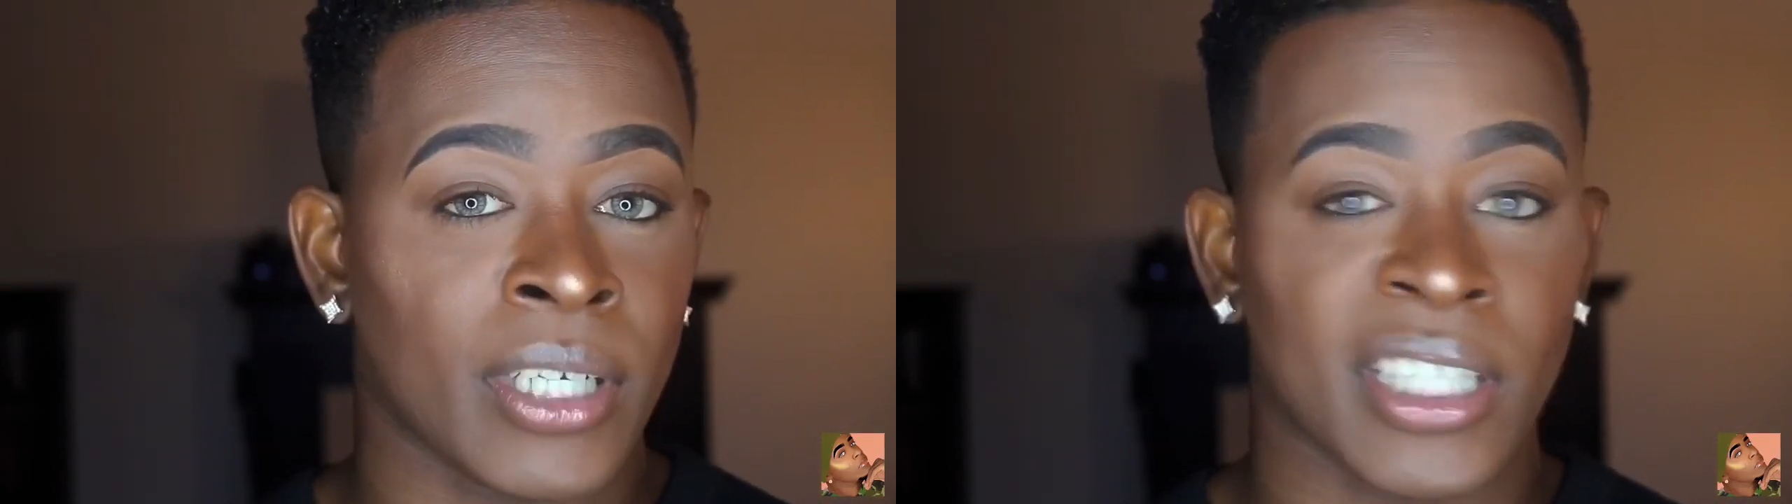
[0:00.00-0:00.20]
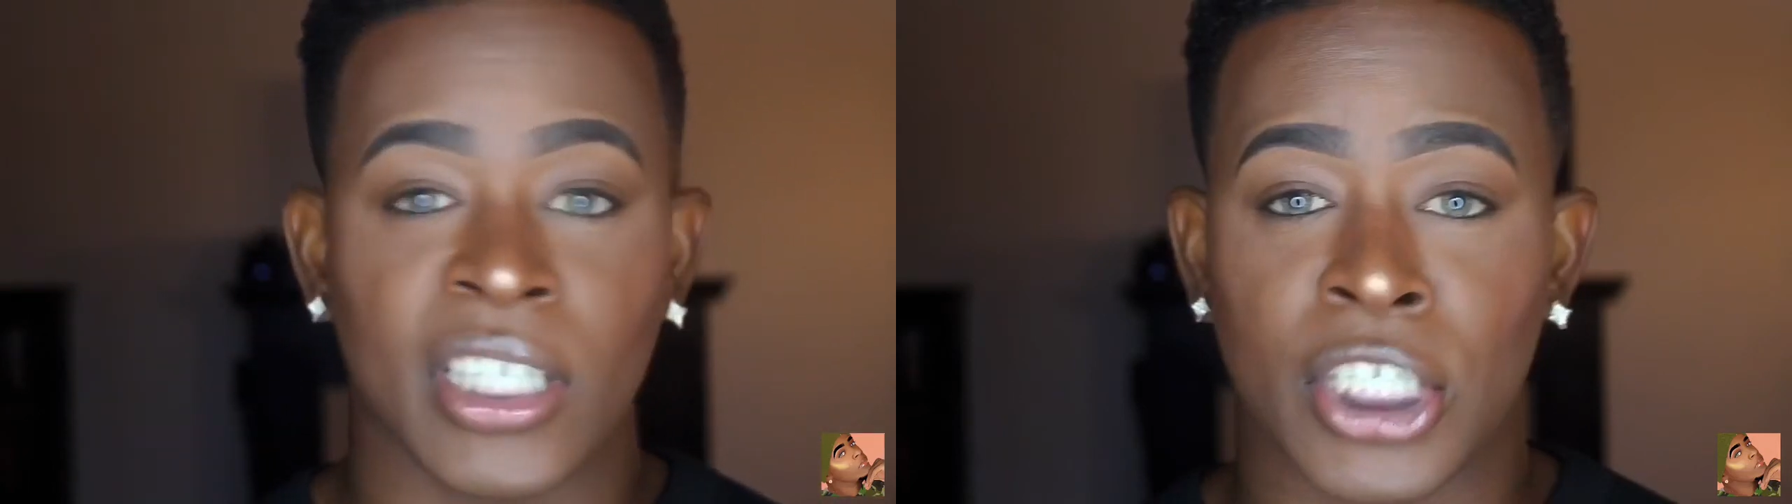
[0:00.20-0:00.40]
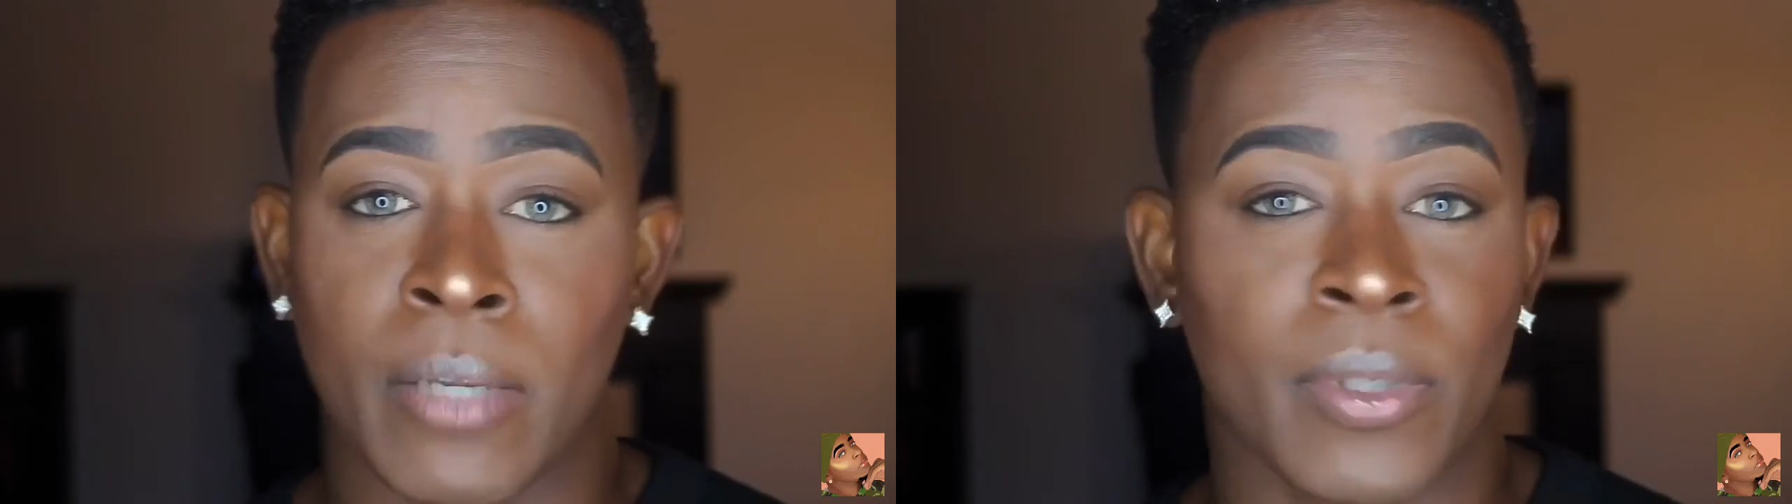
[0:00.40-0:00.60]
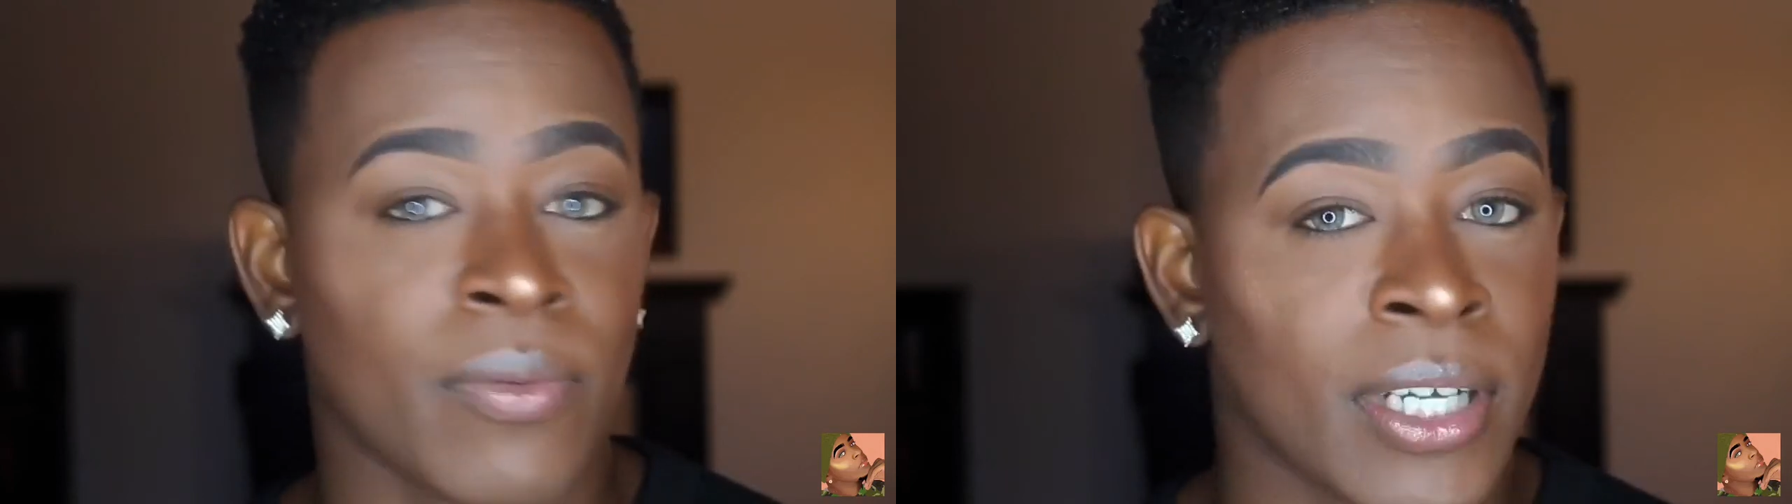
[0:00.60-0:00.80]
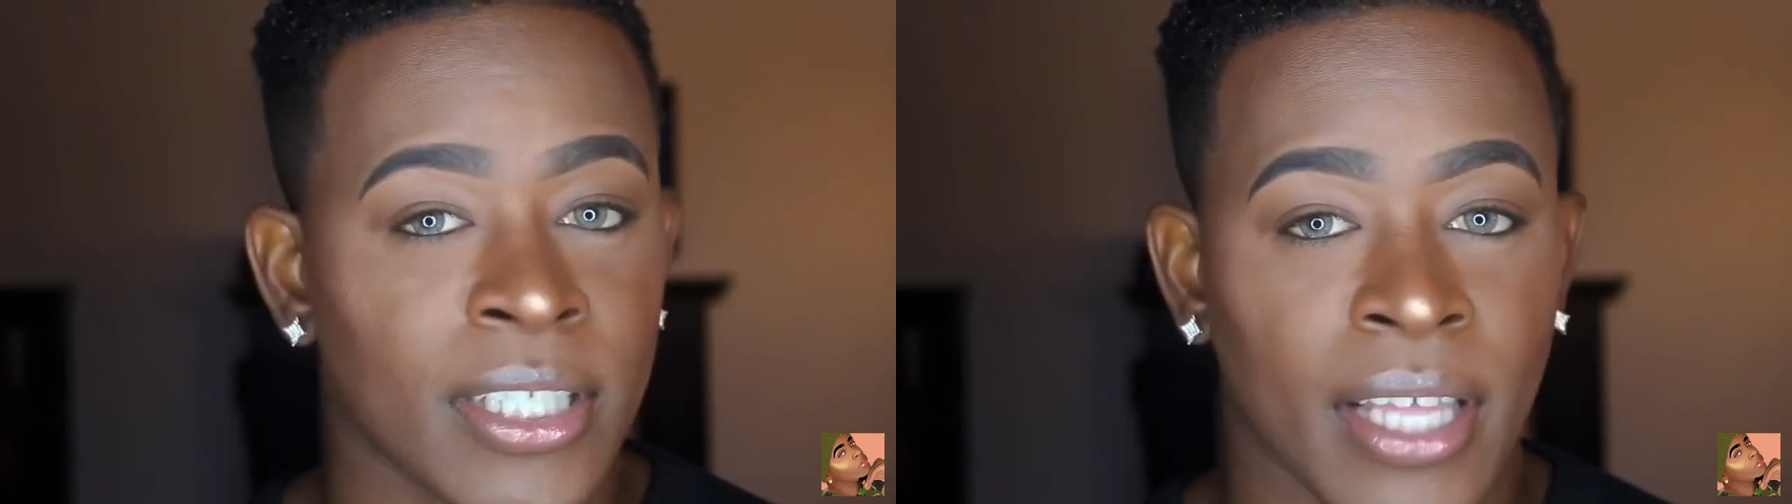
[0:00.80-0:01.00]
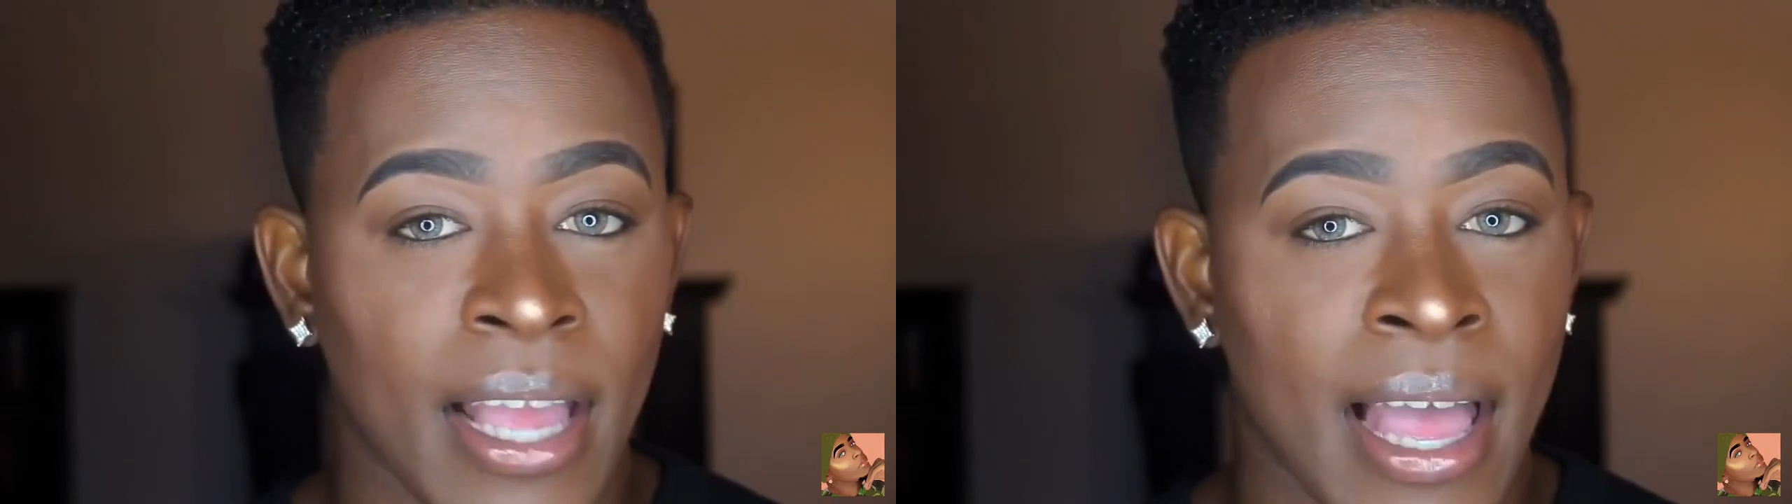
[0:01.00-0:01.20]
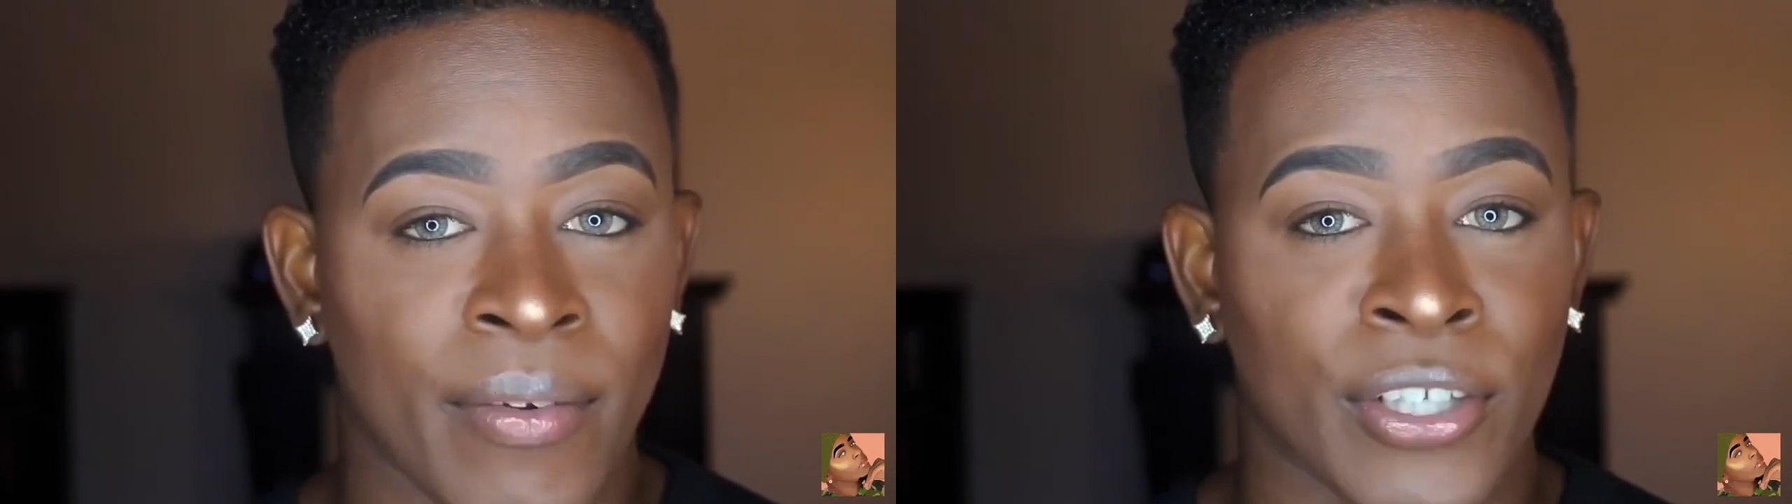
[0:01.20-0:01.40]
get the cheapest razor they have